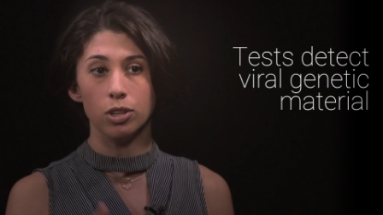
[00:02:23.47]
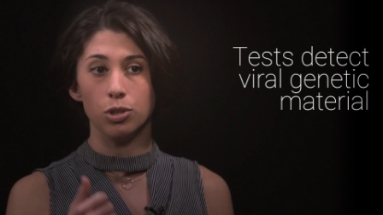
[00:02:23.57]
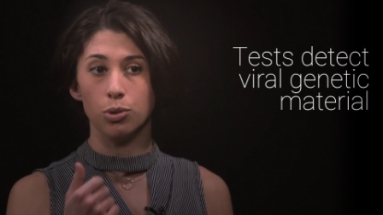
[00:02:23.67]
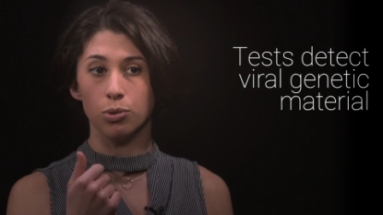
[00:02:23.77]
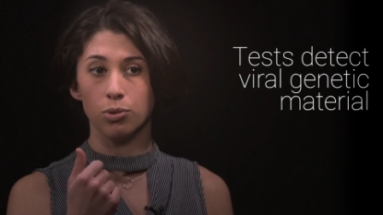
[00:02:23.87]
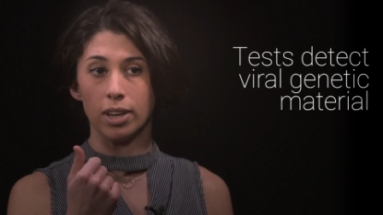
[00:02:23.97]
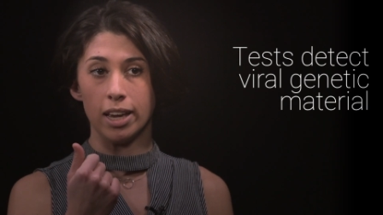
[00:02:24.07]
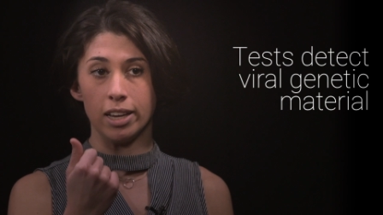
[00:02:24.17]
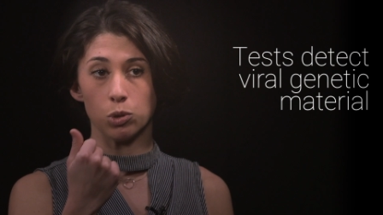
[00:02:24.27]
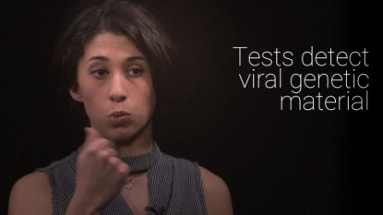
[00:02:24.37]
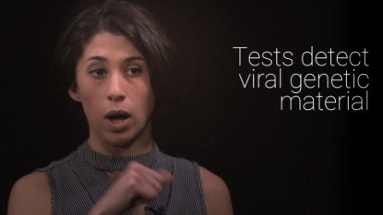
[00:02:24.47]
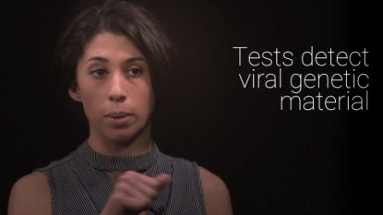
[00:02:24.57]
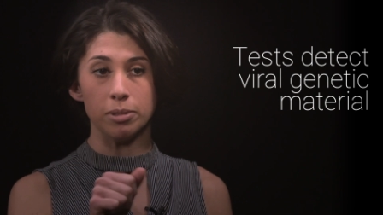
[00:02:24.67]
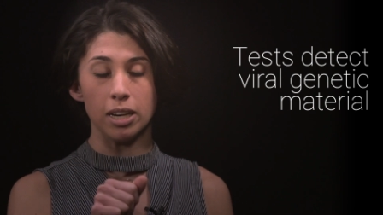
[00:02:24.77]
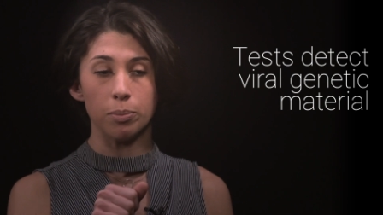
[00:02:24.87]
use a
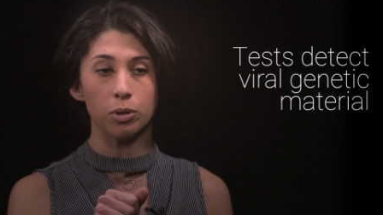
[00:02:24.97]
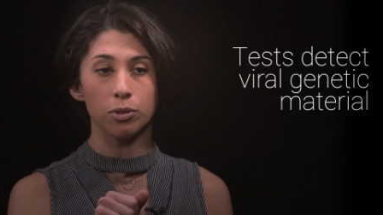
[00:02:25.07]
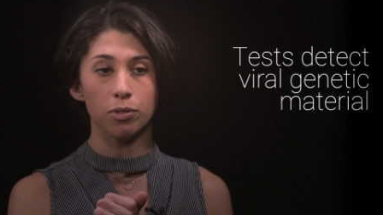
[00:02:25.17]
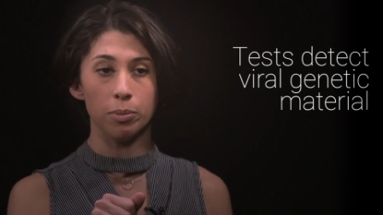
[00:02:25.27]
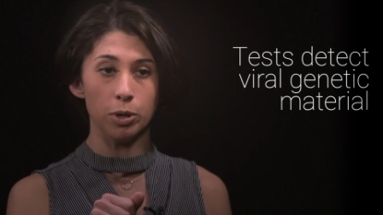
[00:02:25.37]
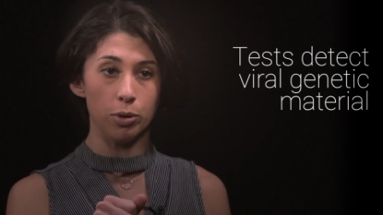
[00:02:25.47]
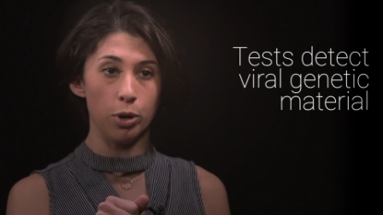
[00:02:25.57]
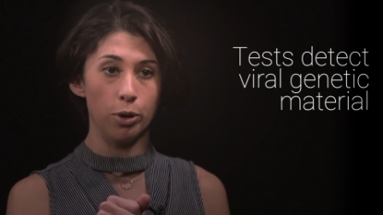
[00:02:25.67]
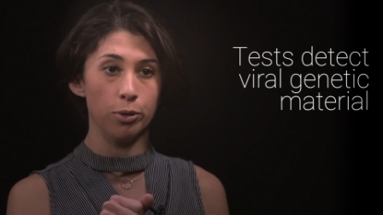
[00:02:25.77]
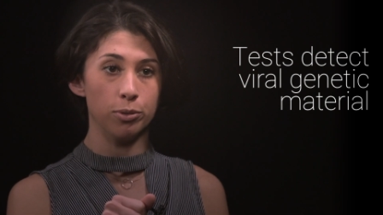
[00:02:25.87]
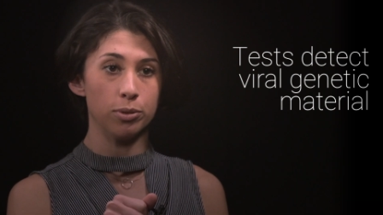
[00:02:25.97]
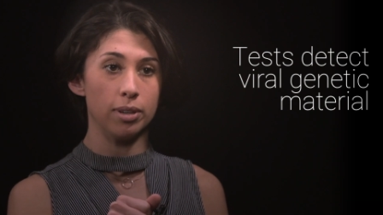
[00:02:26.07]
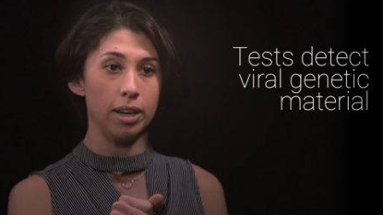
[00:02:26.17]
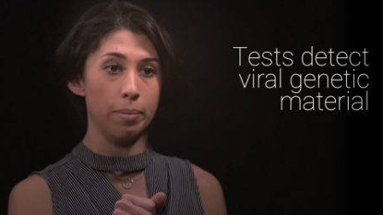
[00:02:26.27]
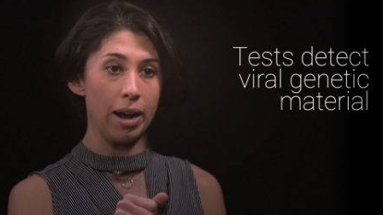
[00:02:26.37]
swab sample from your nose
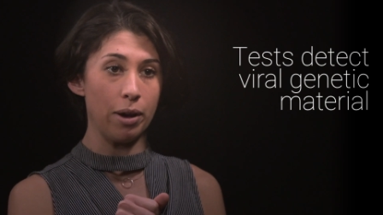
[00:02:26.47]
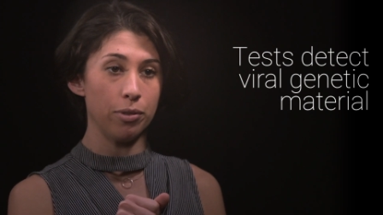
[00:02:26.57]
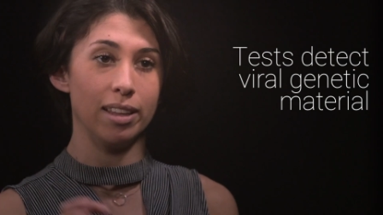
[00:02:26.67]
and mouth.